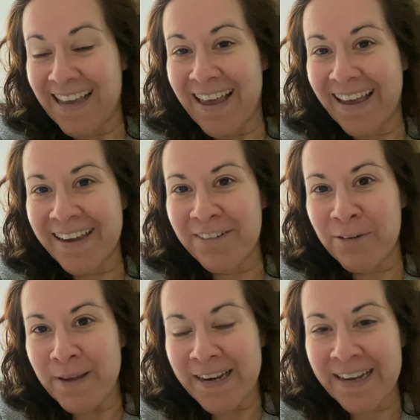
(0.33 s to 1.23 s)
Hi
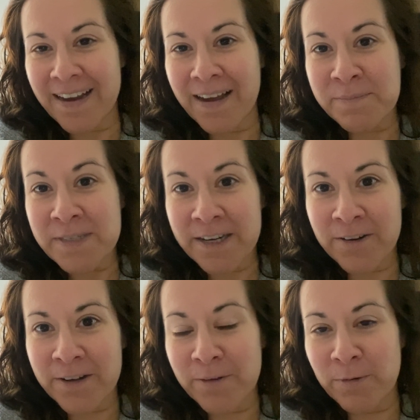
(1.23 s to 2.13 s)
everybody, I'm
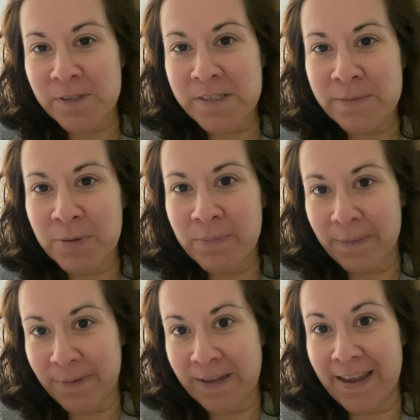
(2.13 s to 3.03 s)
Sarah, the Real Simple
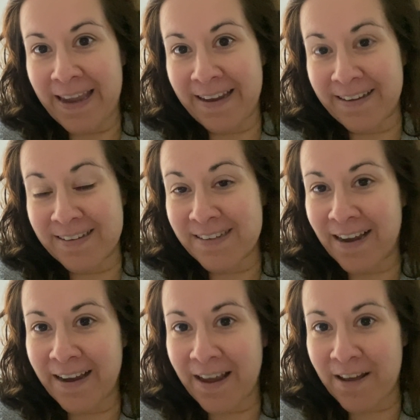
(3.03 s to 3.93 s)
Mama, and
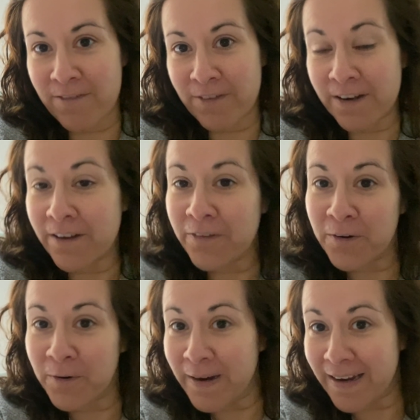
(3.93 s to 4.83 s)
I have another
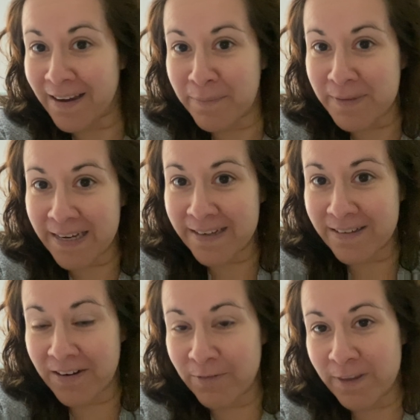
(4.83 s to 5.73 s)
quick update
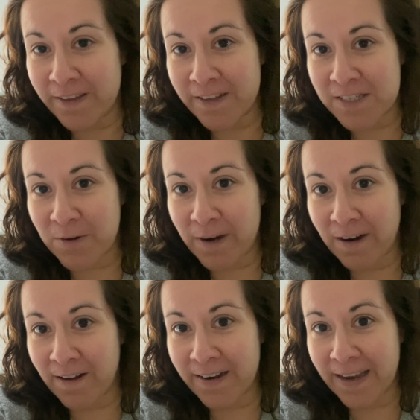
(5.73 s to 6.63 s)
on everything that's going
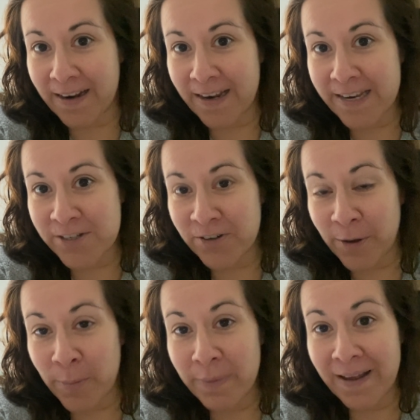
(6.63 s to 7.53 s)
on, and I need your
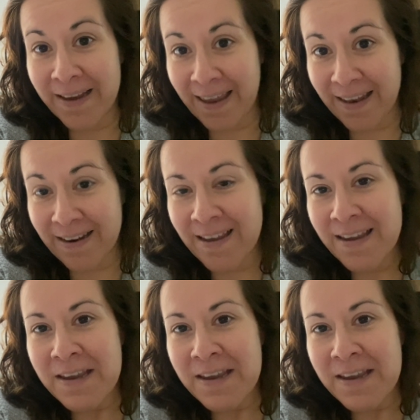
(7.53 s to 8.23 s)
help again.